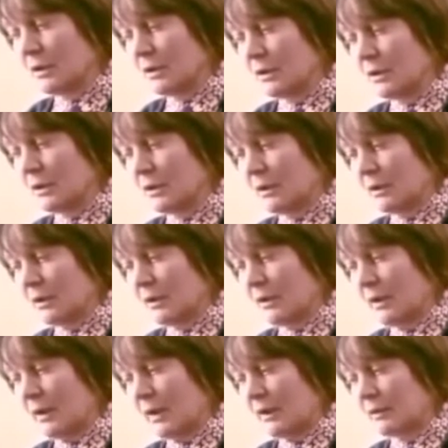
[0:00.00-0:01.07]

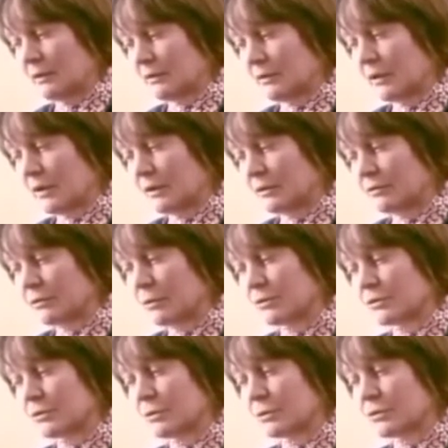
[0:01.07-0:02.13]
and Kant of
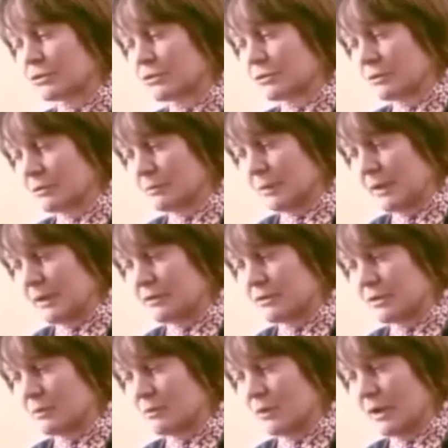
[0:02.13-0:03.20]
course thought should, be in
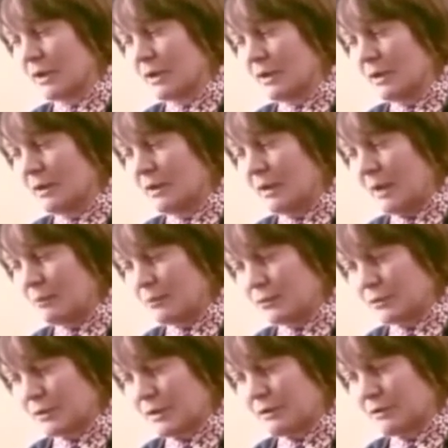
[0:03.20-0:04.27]
some way
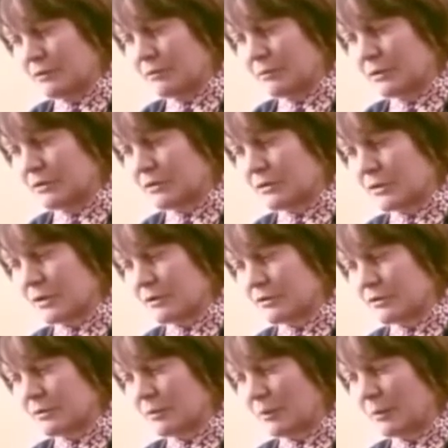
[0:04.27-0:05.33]
amputated from this
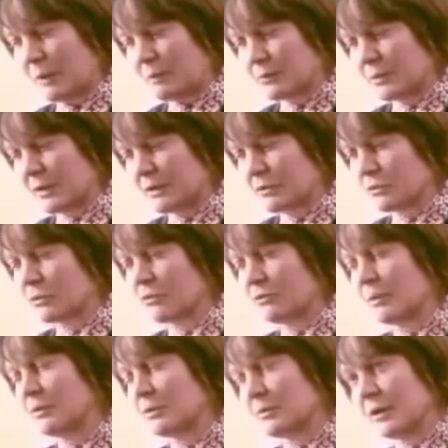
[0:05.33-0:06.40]
discussion. But perhaps we could talk
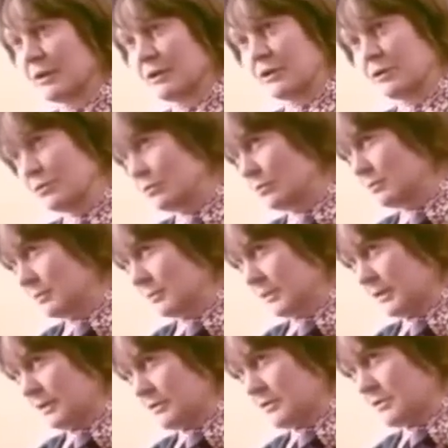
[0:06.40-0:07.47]
for a moment about Hume,
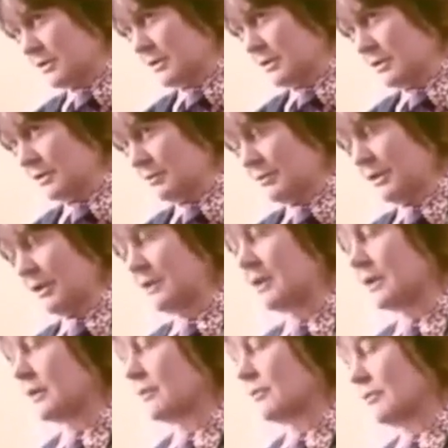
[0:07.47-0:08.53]
because the
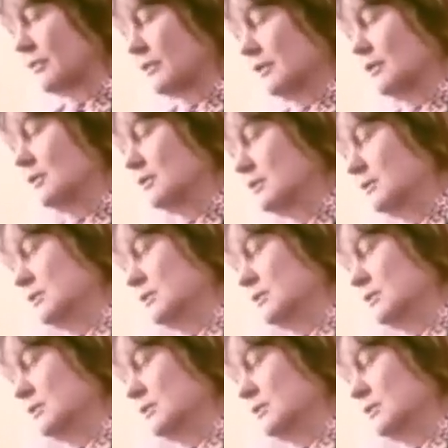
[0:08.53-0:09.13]
beginning of the